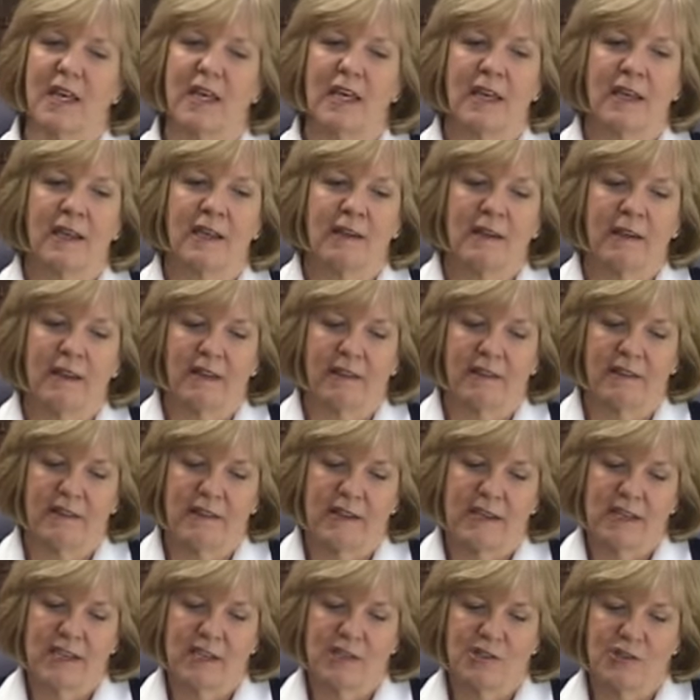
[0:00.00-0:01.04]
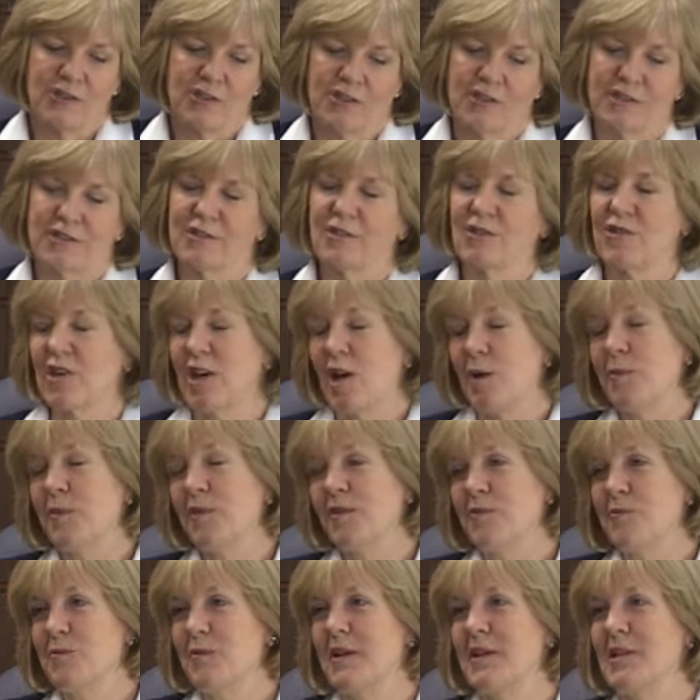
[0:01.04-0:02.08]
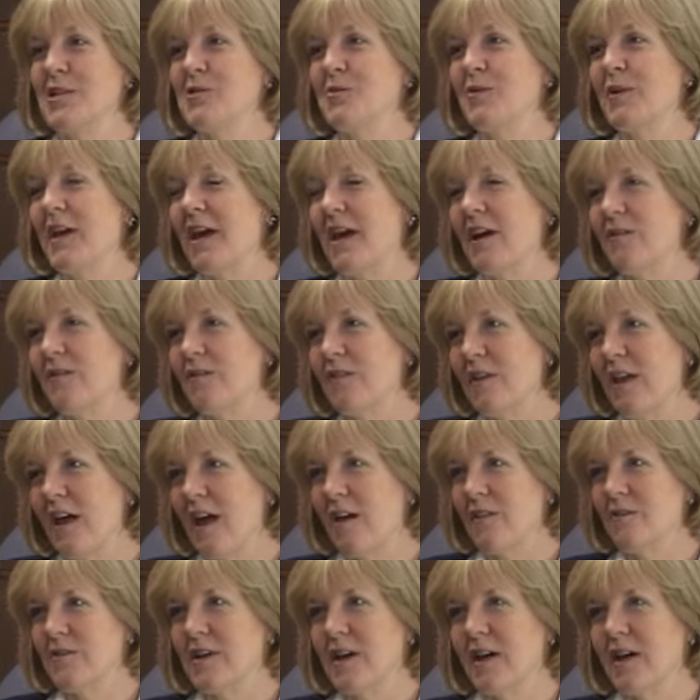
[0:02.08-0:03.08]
In the just couple of minutes we have left,